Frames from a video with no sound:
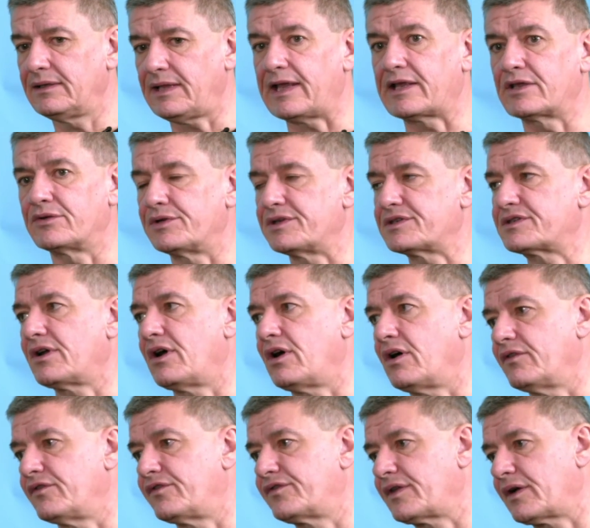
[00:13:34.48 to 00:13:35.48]
ignorant
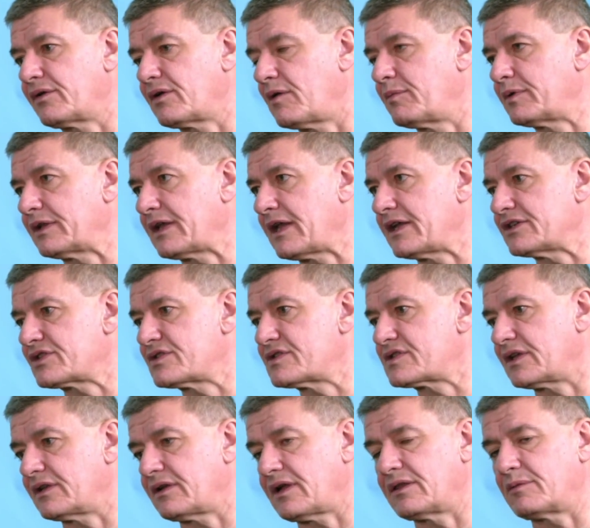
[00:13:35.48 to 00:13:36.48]
of their
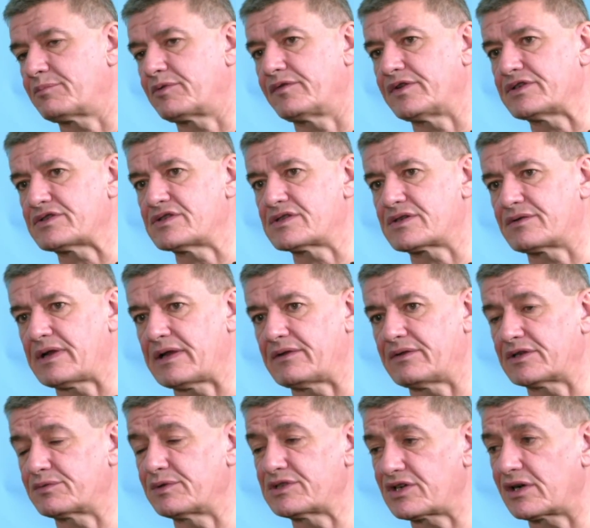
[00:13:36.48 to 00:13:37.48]
obligations and the provisions around
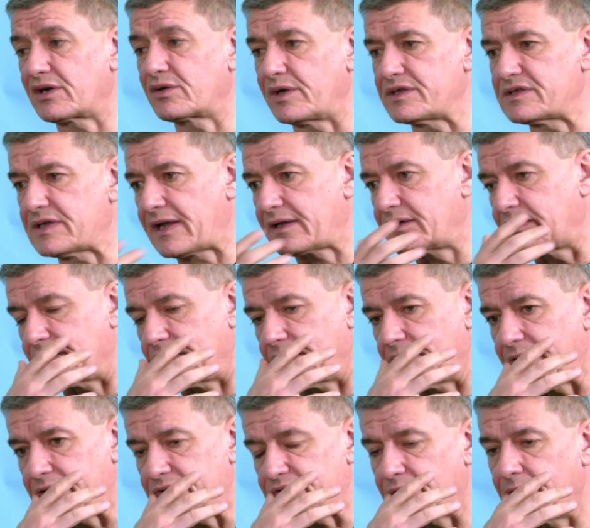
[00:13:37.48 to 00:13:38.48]
that, which are quite technical
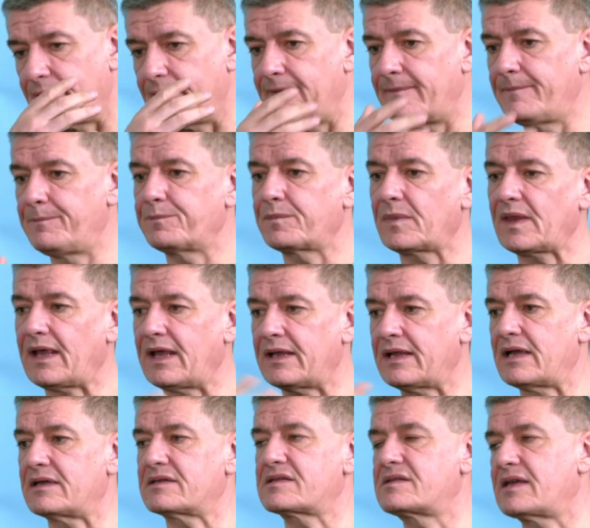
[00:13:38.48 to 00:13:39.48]
in nature.
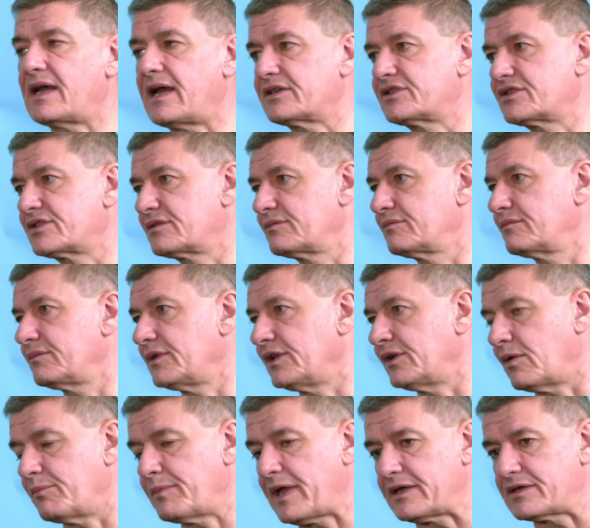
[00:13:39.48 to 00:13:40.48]
And as that, you
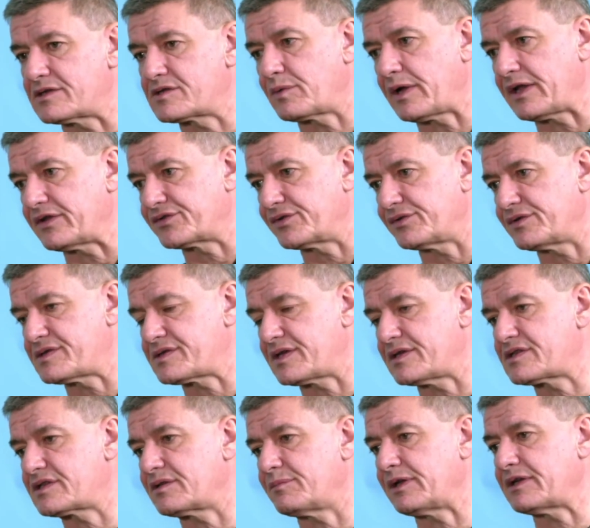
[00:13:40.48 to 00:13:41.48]
know, made its way through the
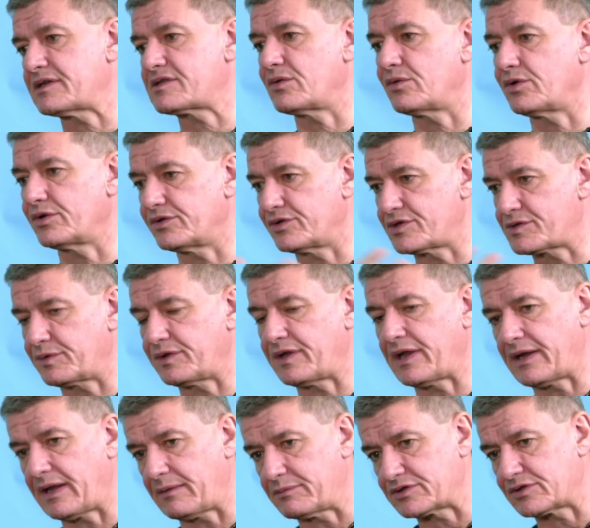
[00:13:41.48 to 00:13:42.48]
system, and as auditors were
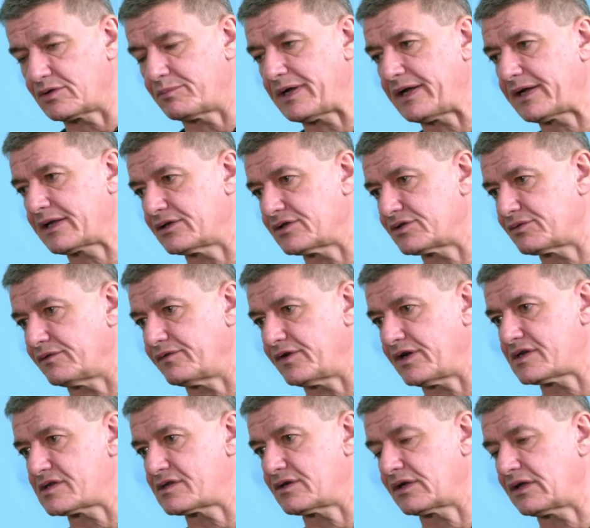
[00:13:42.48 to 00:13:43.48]
then able to go back and to
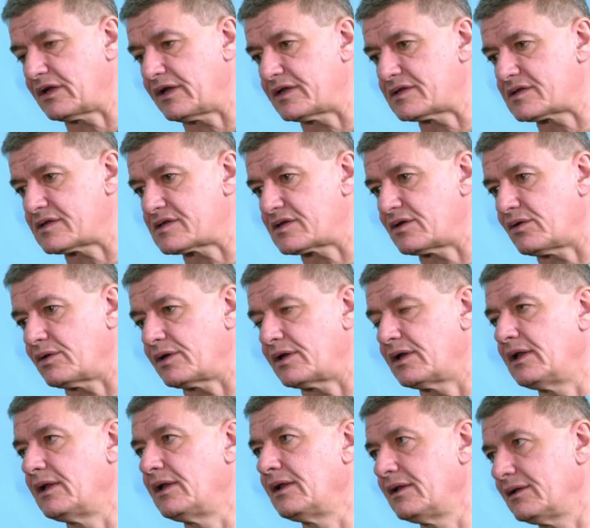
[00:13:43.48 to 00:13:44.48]
advise their clients and so on,
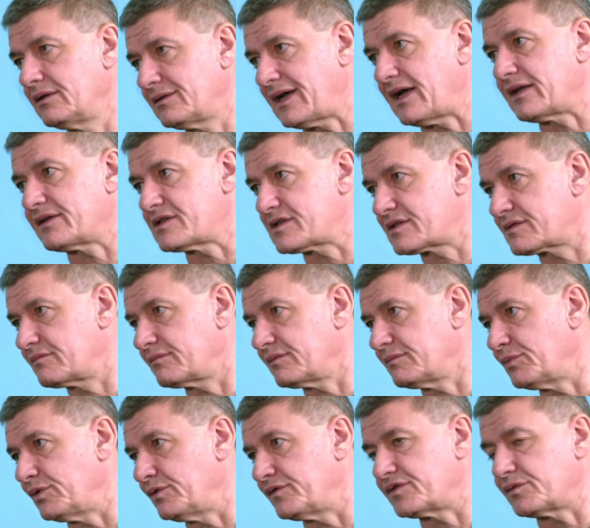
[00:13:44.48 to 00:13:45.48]
that has
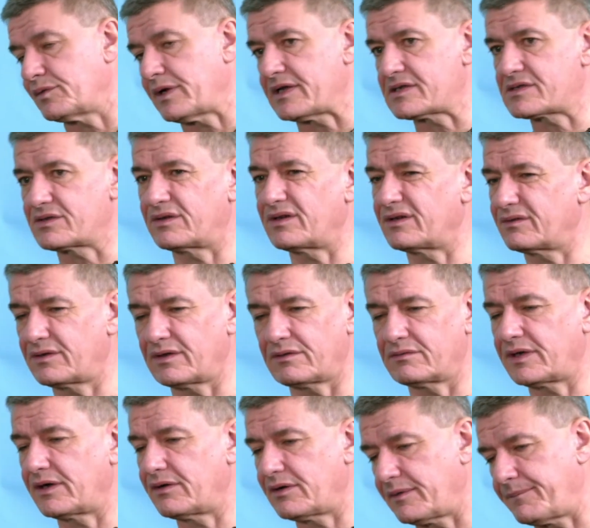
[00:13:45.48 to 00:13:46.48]
moved away. So I
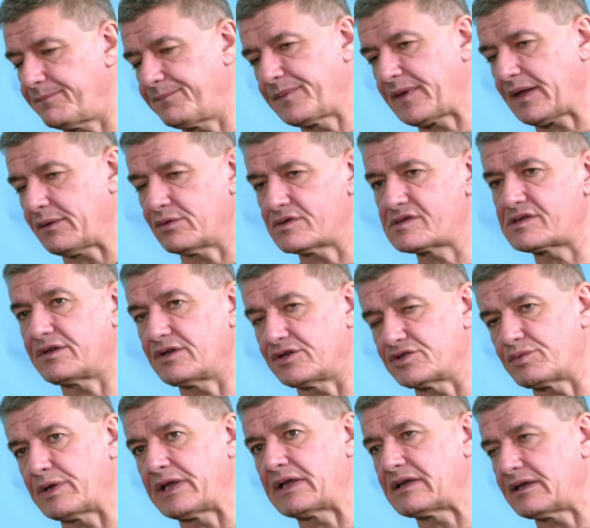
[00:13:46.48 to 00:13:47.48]
won't say they're
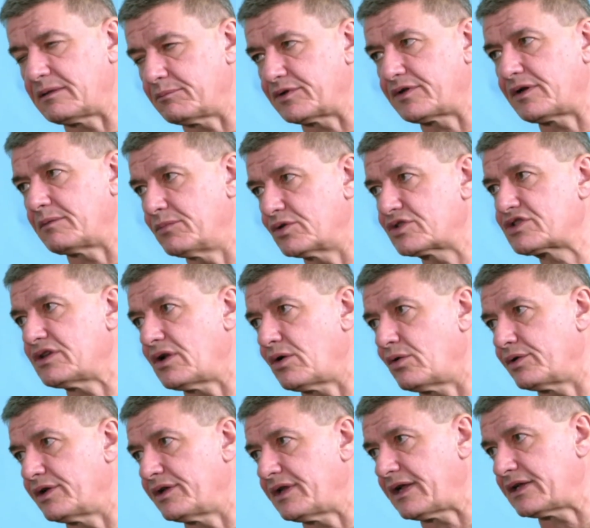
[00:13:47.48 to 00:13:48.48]
dwindling, but they're much
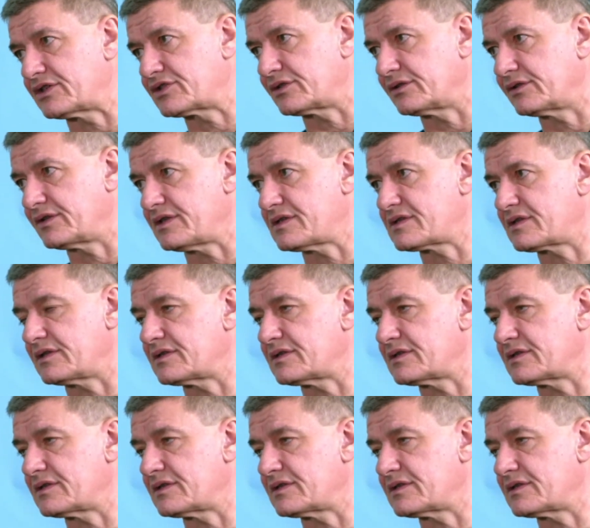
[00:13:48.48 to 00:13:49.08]
lower in nature these